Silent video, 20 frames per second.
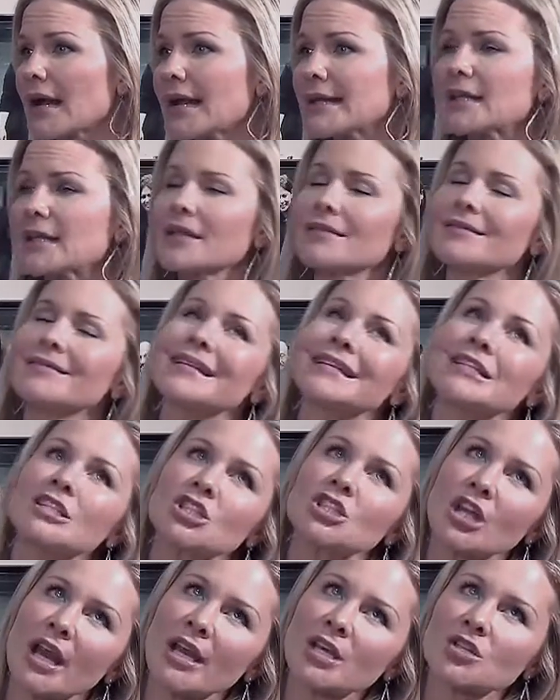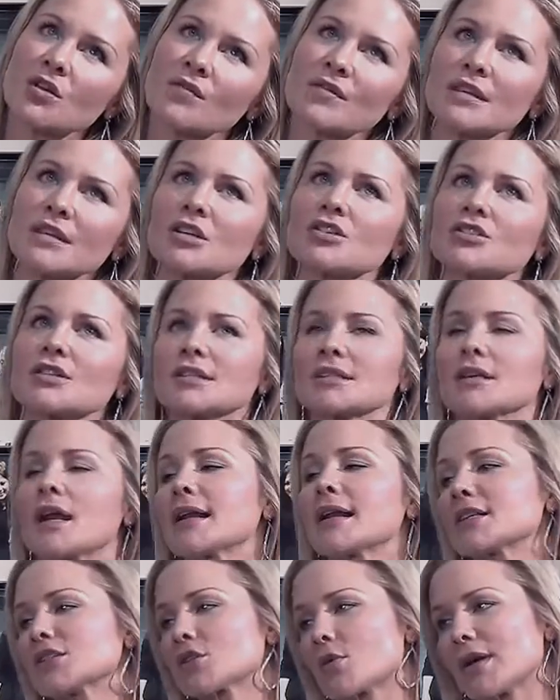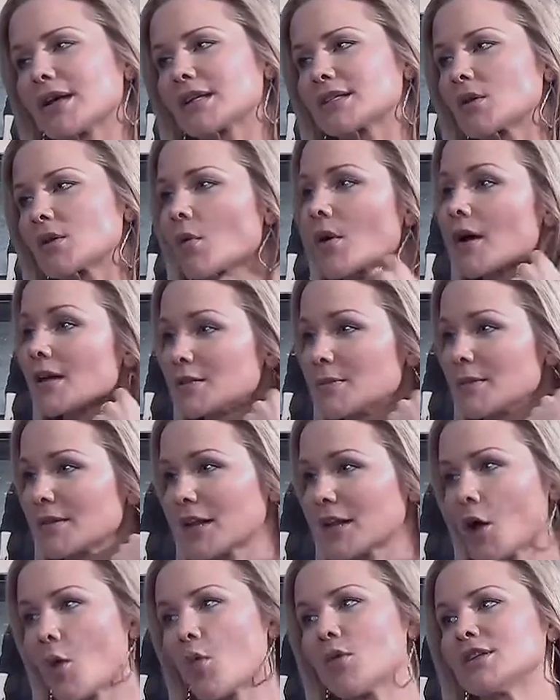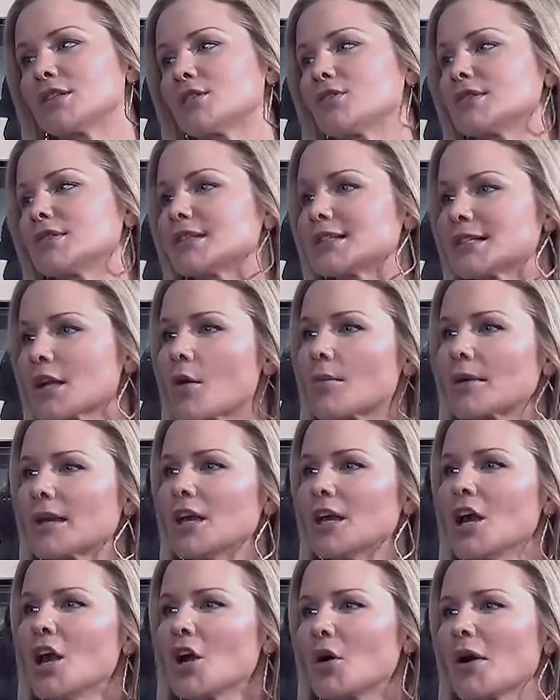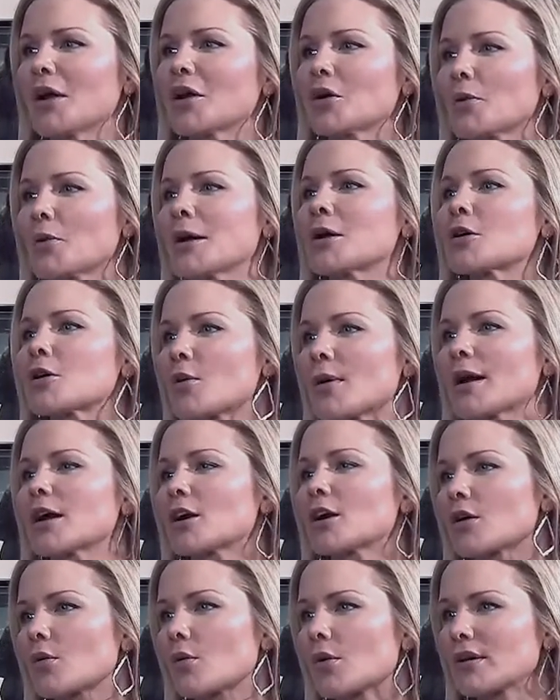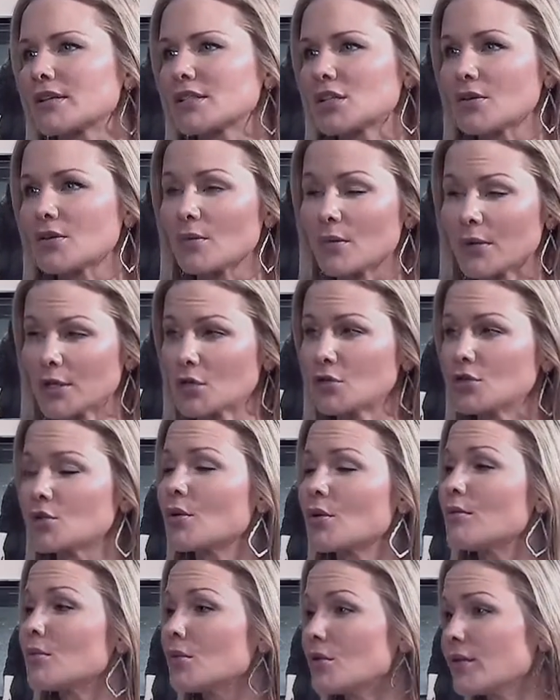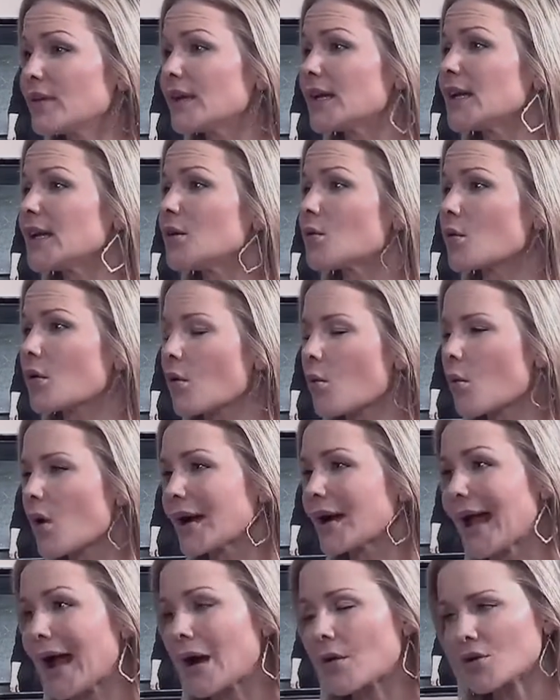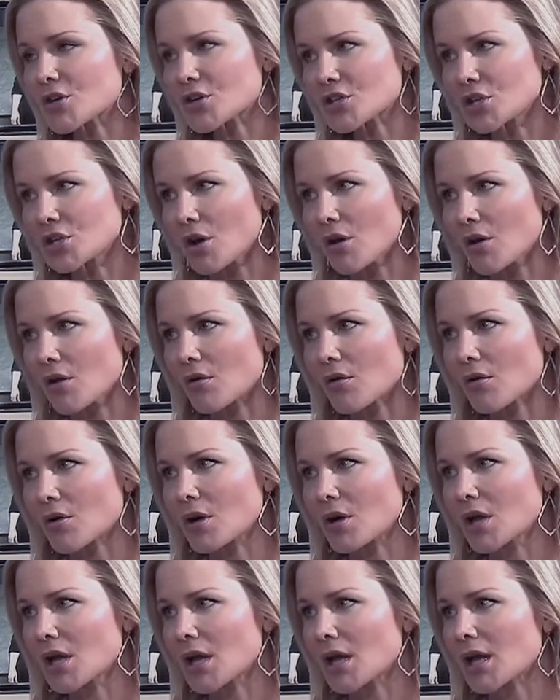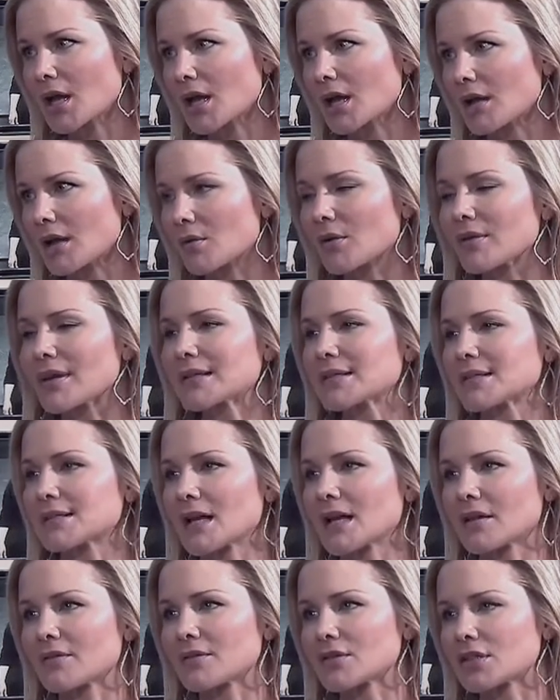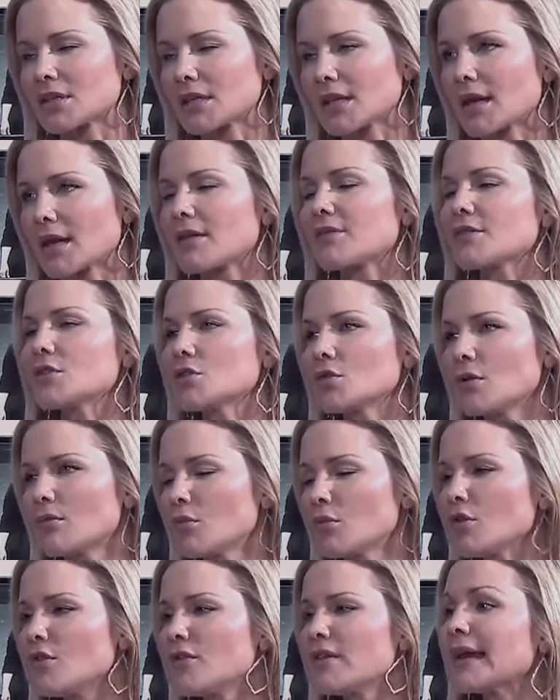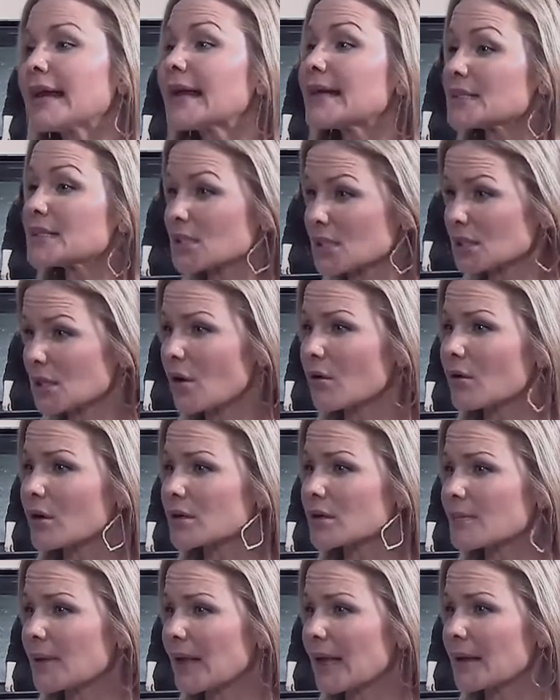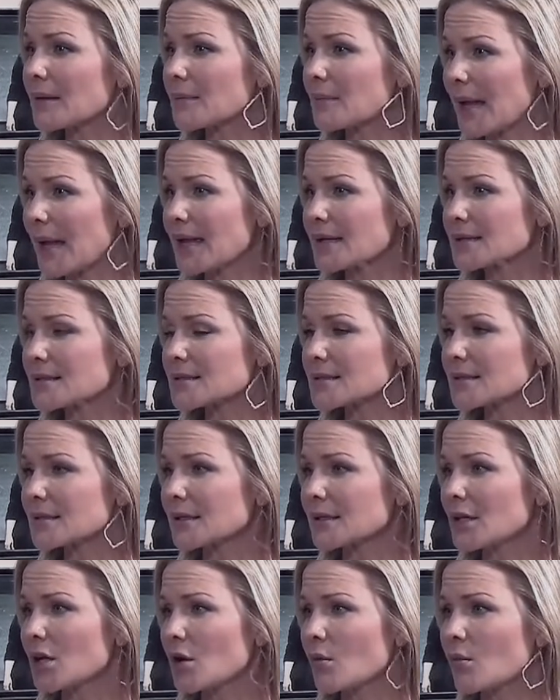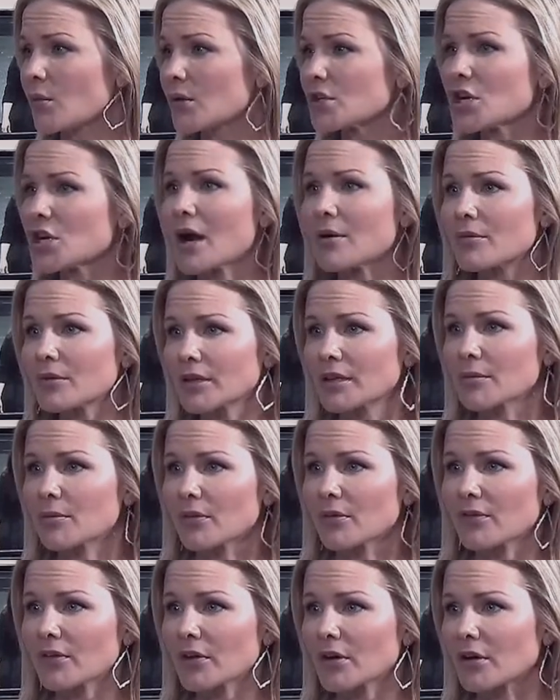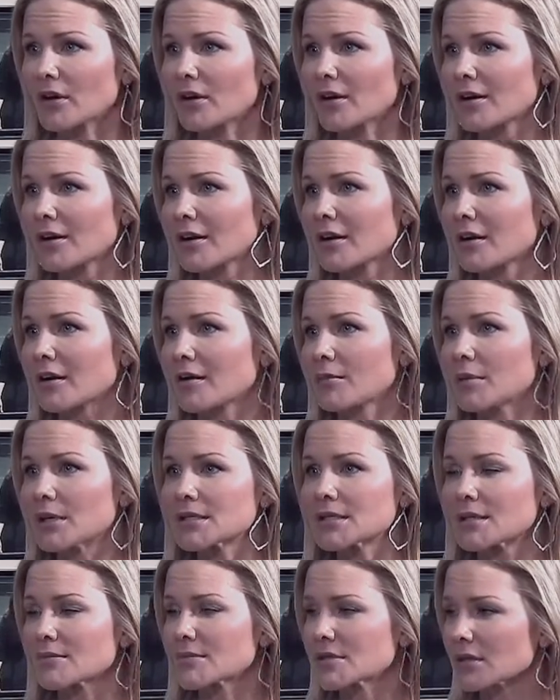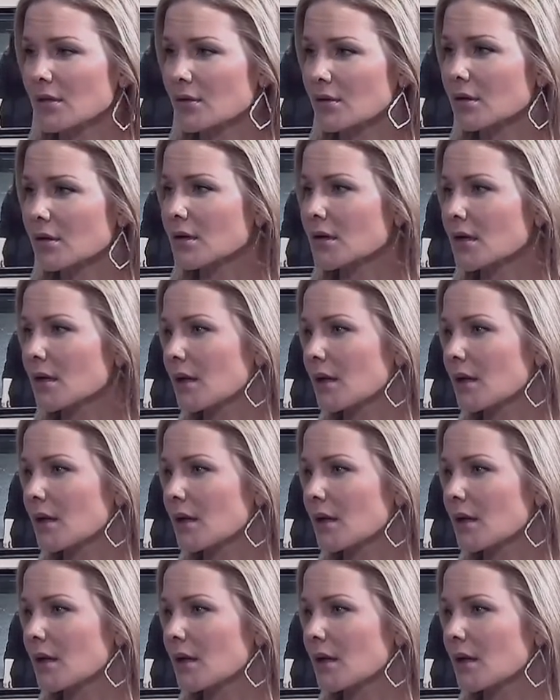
It's changed over the years. It's not as quick as it was, but they always used to tell me, quicker, quicker, quicker. Whereas when you do a movie or a 1-hour show, well, that's television again. If you do a movie, it's slower paced, which I really prefer because I'm slower.